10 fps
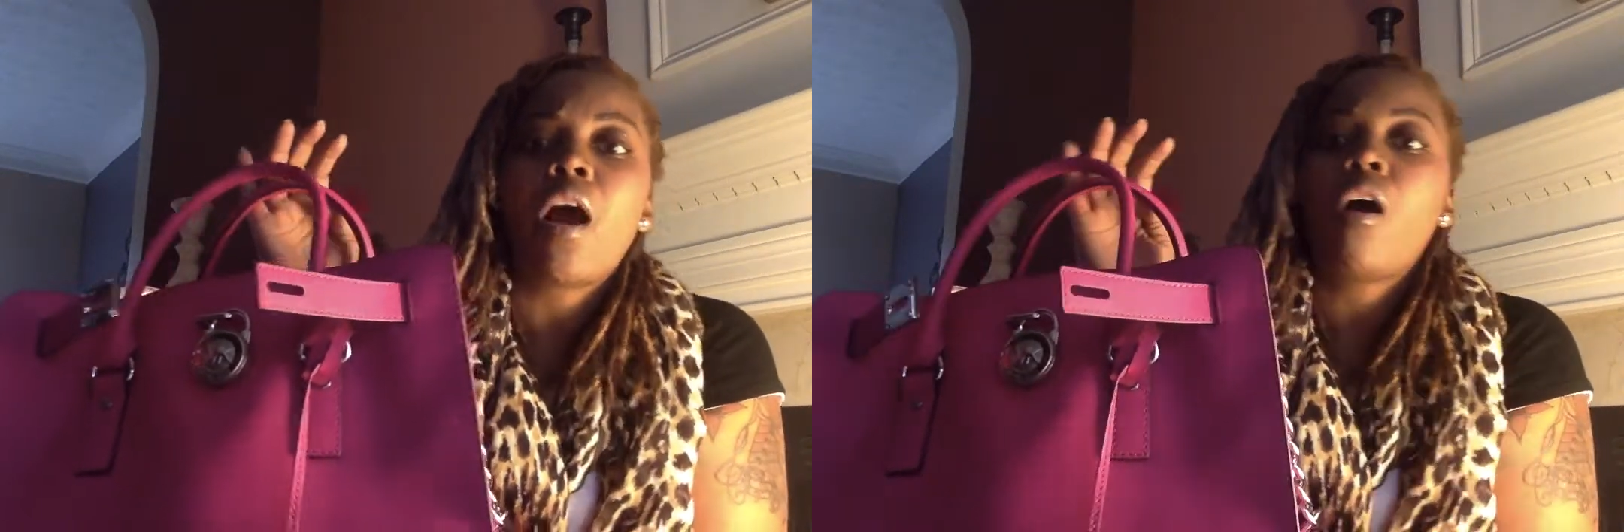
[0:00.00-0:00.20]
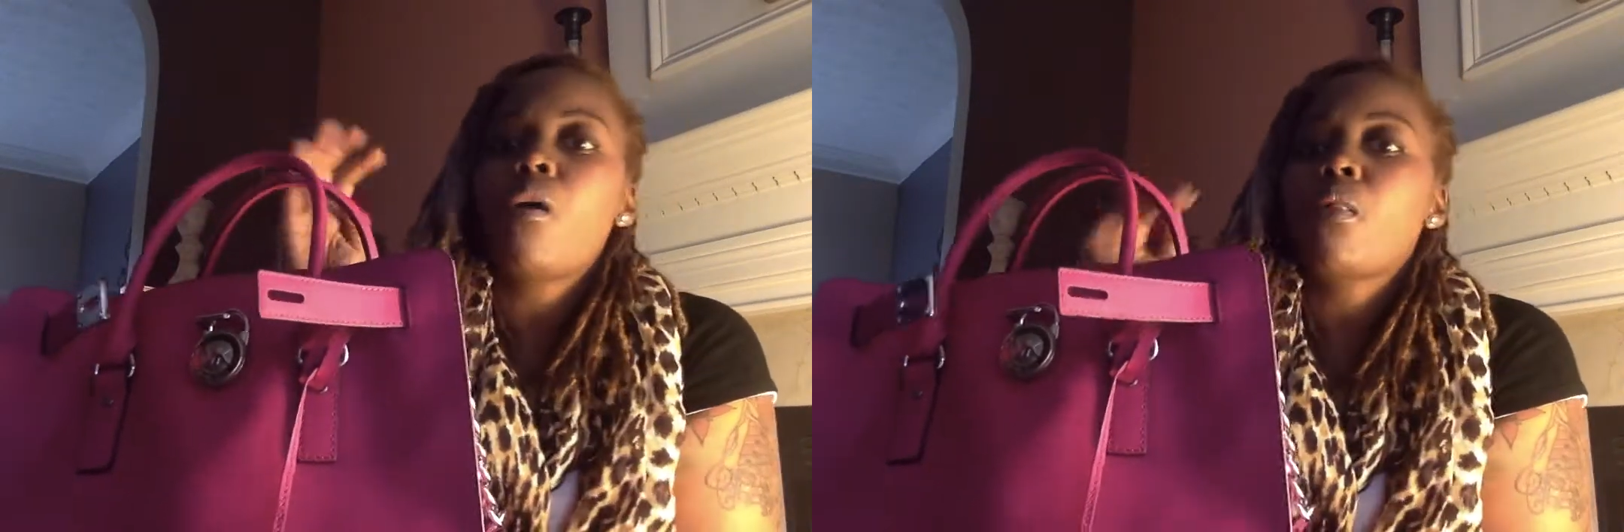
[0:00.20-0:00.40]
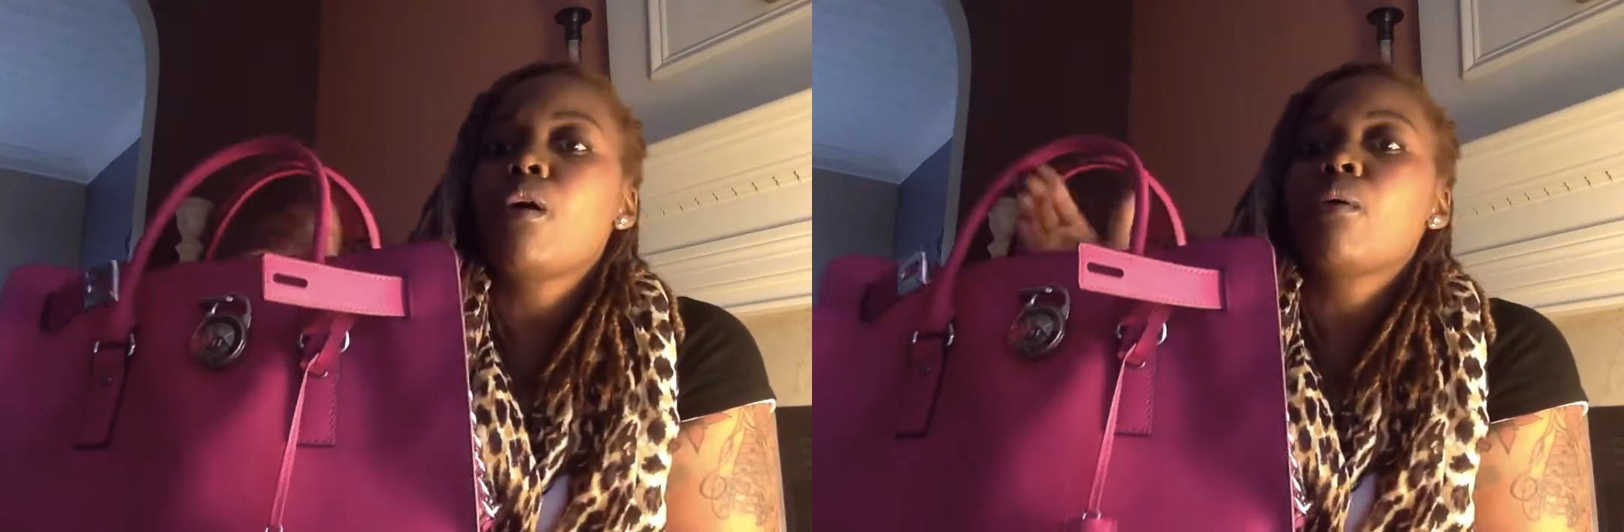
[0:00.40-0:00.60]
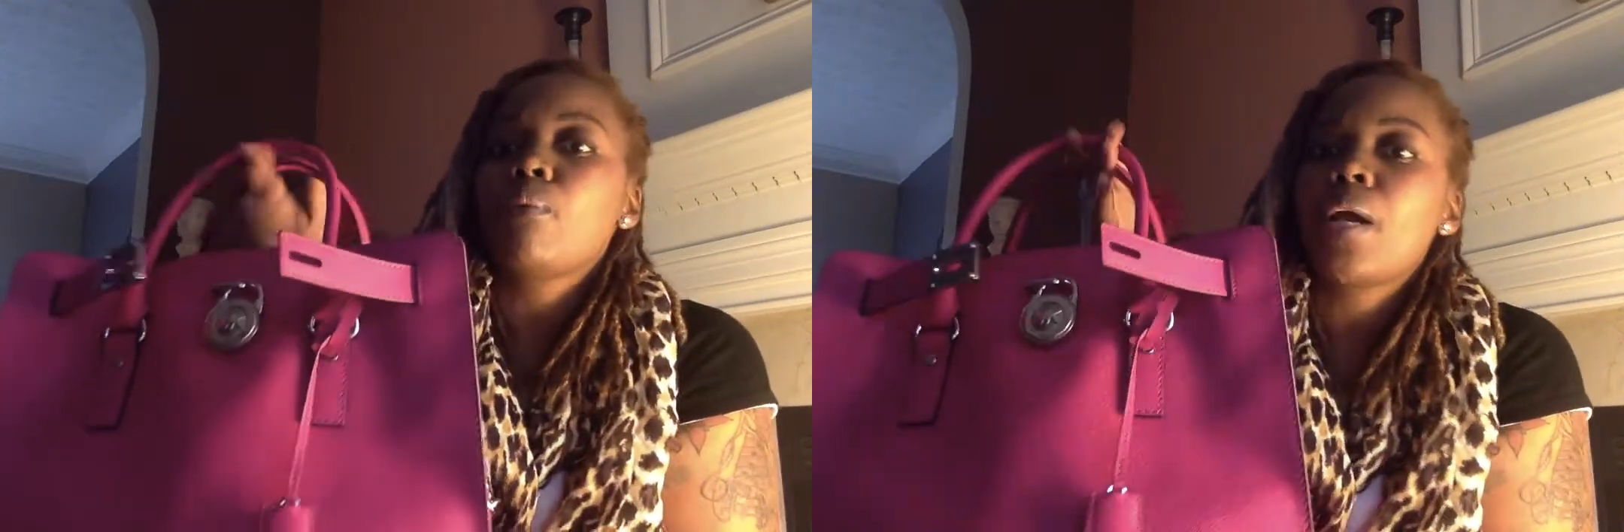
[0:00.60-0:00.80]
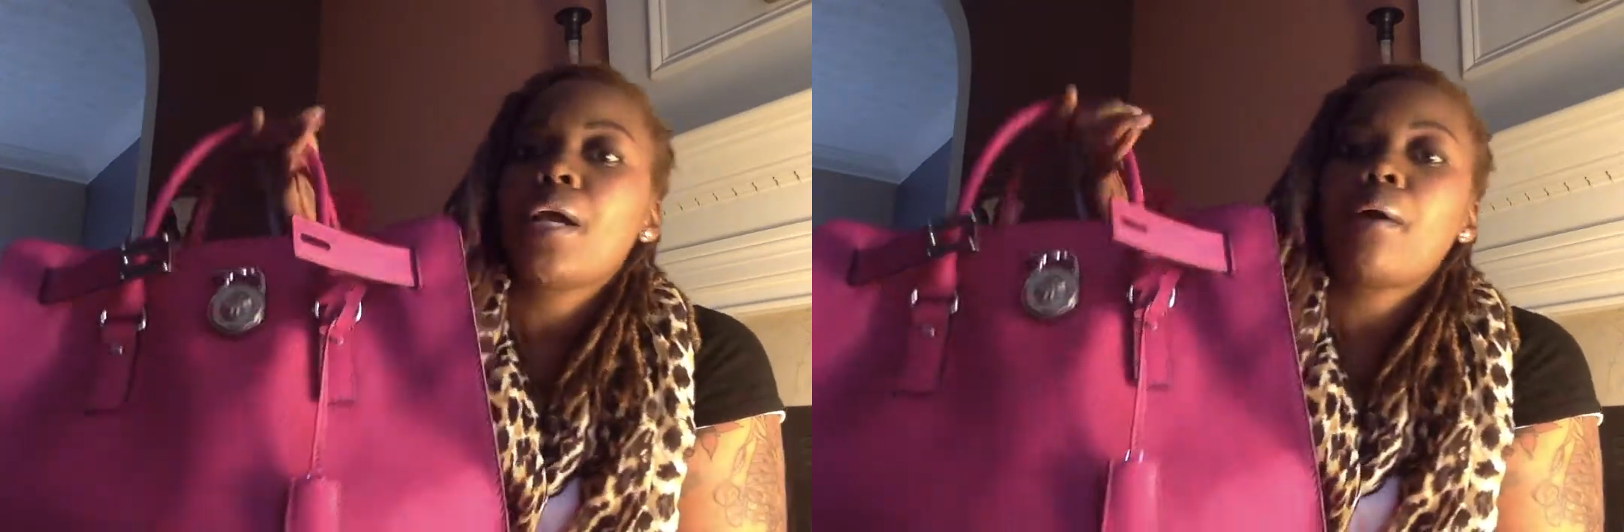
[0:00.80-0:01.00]

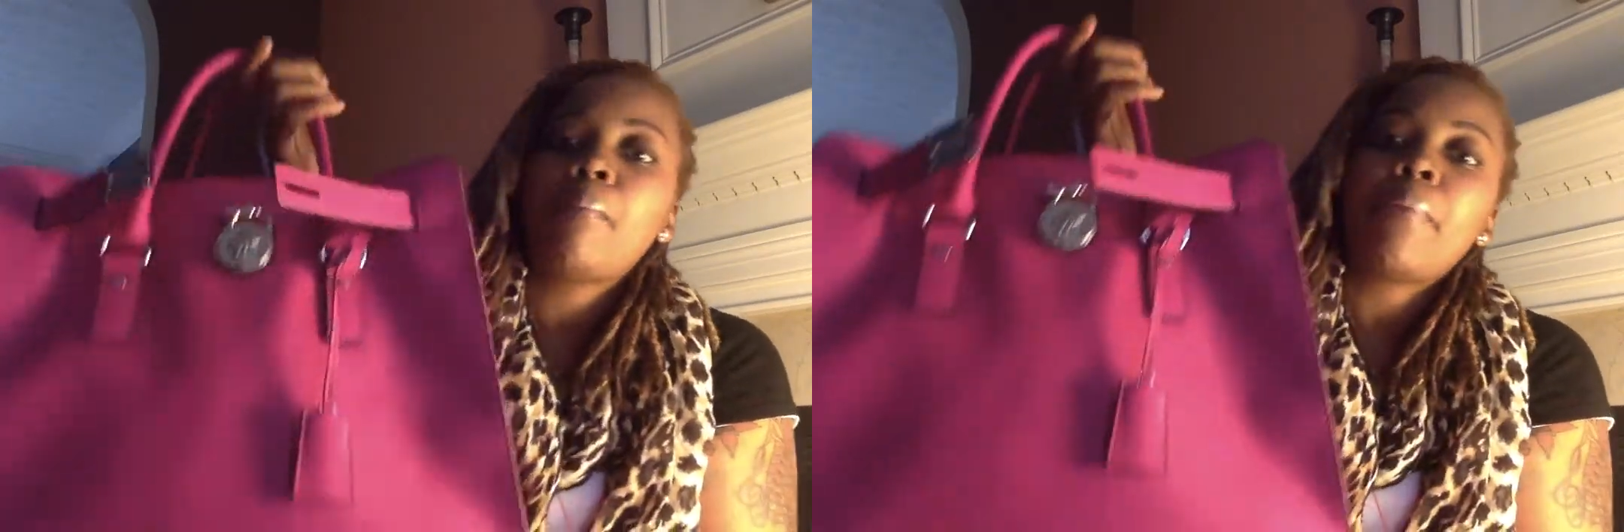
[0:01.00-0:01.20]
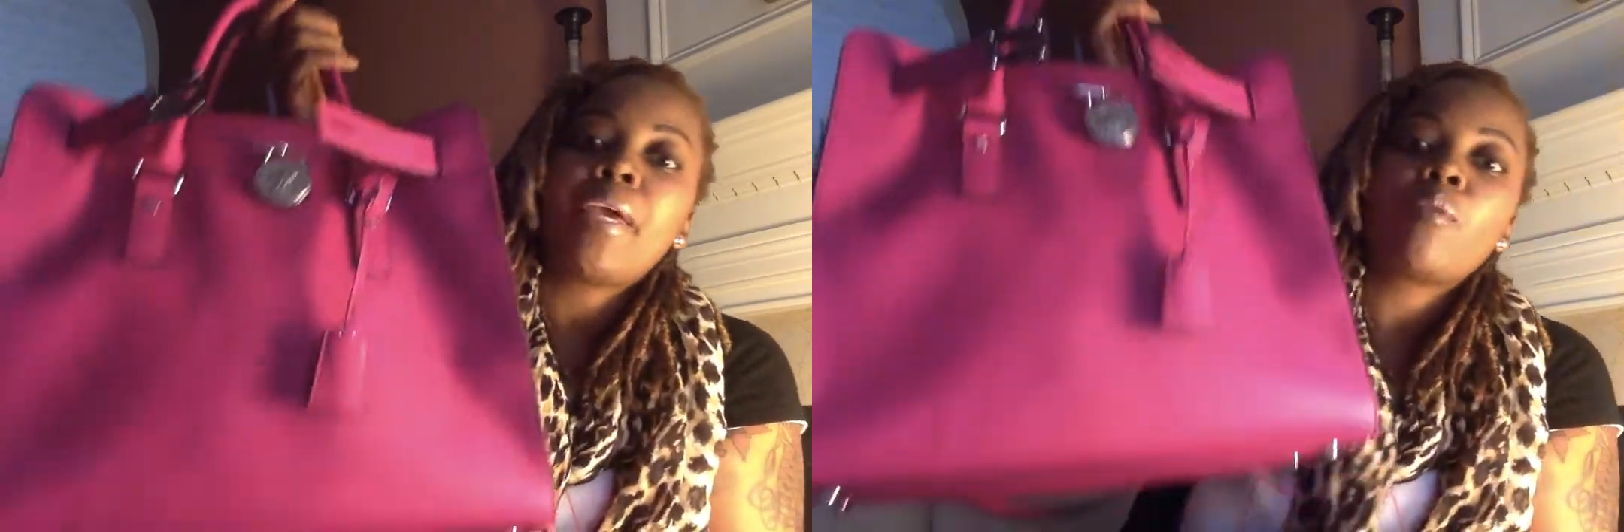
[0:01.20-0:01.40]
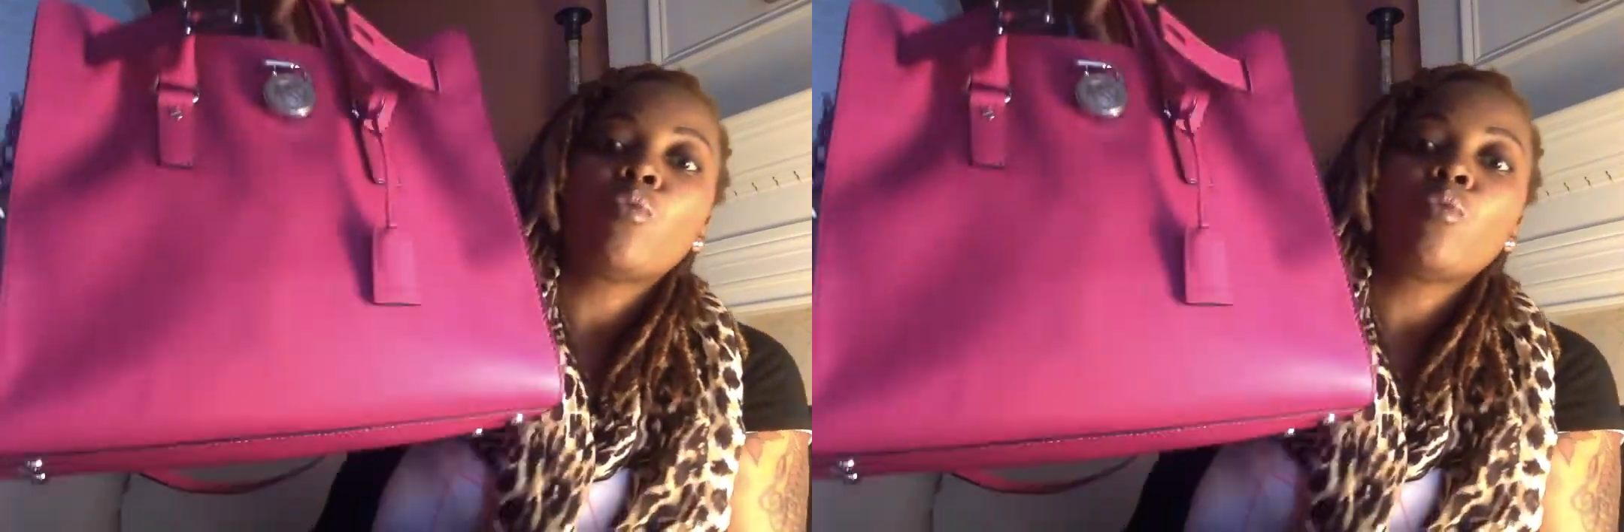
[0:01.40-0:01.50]
all-around bag,